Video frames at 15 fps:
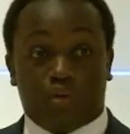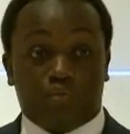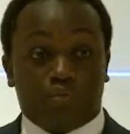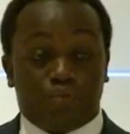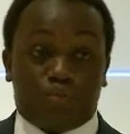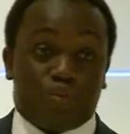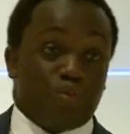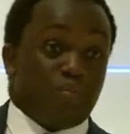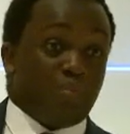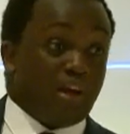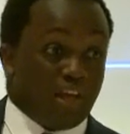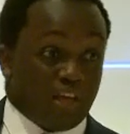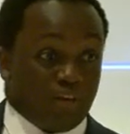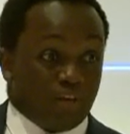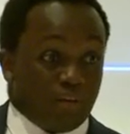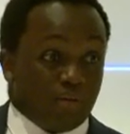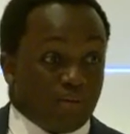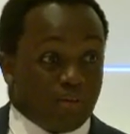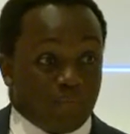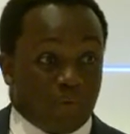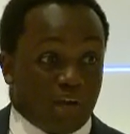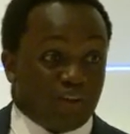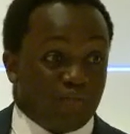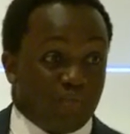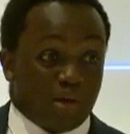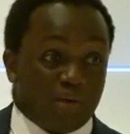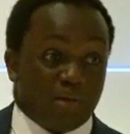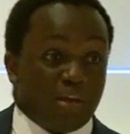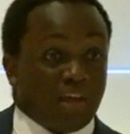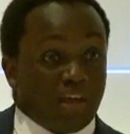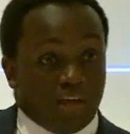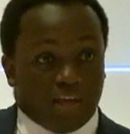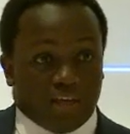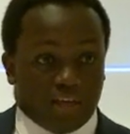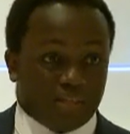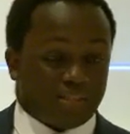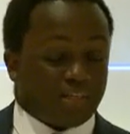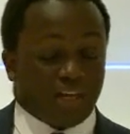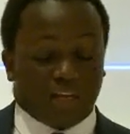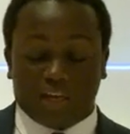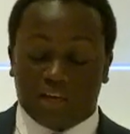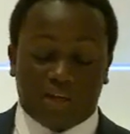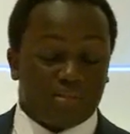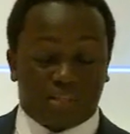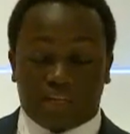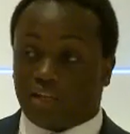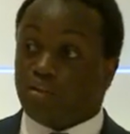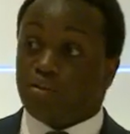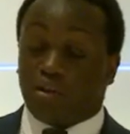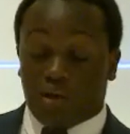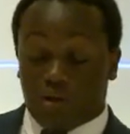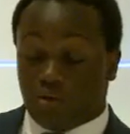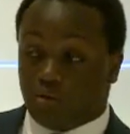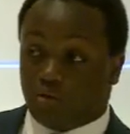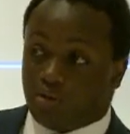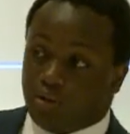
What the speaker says: drill my, the back of my, it's like, I was like, no.